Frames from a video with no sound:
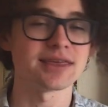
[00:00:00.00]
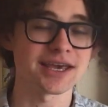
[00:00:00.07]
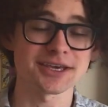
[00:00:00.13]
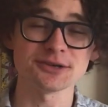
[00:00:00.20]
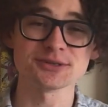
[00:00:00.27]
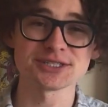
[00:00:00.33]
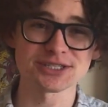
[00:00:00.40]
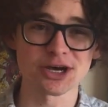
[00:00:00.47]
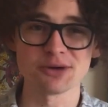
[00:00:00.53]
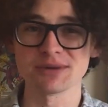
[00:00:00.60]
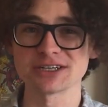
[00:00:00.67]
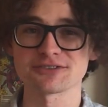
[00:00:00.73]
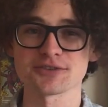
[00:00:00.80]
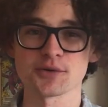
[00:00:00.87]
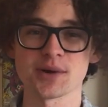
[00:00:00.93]
Thank you so
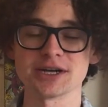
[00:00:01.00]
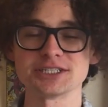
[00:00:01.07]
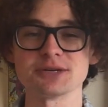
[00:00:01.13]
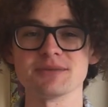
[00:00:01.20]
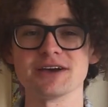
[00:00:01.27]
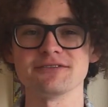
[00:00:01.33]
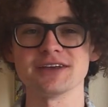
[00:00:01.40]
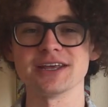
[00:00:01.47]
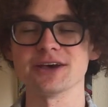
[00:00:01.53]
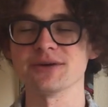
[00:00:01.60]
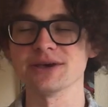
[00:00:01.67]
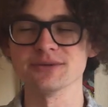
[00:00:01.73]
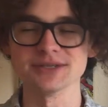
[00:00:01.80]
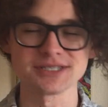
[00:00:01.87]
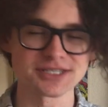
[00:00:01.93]
much for watching my video.
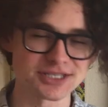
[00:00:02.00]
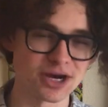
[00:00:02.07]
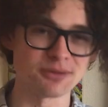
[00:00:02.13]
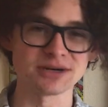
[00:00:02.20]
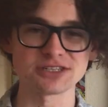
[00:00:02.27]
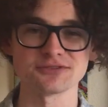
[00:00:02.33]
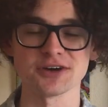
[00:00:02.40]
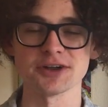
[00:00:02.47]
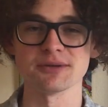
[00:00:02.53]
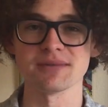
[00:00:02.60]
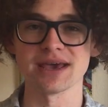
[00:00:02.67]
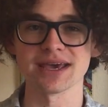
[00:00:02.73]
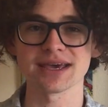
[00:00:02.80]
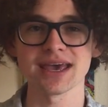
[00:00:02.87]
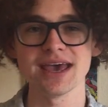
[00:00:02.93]
It was so much fun to
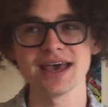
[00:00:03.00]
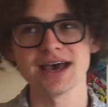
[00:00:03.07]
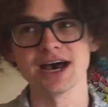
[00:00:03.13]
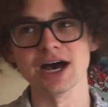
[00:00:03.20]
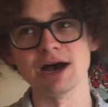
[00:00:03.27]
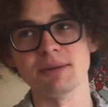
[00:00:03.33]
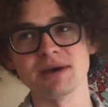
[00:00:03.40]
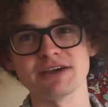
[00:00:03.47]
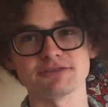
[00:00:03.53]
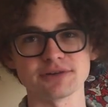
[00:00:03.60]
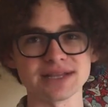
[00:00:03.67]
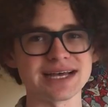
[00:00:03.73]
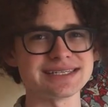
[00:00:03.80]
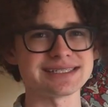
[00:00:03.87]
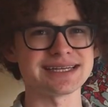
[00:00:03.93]
make. I've
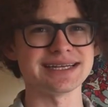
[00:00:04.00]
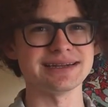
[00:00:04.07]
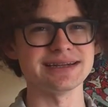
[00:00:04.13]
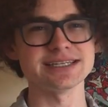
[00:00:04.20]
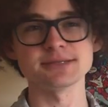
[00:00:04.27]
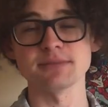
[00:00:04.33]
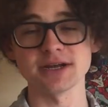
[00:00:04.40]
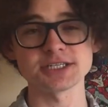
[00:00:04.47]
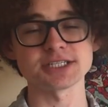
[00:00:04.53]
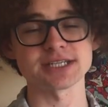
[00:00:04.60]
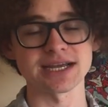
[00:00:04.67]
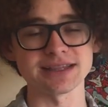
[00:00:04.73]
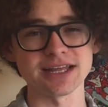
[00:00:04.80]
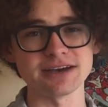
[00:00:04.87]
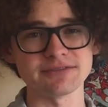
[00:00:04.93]
realized that as much as
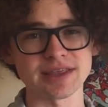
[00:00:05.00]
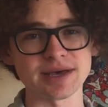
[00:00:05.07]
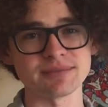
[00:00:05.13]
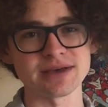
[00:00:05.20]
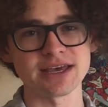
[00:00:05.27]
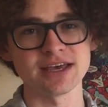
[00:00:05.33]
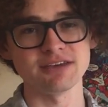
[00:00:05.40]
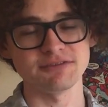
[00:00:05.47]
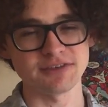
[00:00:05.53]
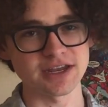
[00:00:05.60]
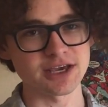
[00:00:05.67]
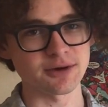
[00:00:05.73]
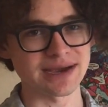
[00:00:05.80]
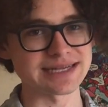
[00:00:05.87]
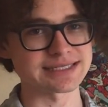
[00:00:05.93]
I love them,
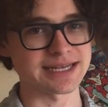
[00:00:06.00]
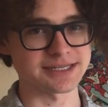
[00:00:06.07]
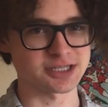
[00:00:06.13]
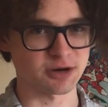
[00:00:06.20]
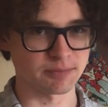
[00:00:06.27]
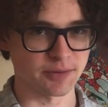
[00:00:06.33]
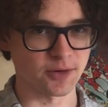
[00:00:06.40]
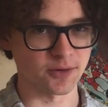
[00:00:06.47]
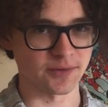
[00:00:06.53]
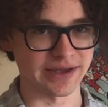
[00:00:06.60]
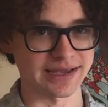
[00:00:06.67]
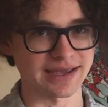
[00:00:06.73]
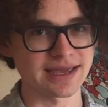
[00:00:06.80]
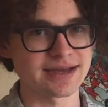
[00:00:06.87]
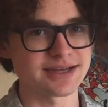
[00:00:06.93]
video essays are boring.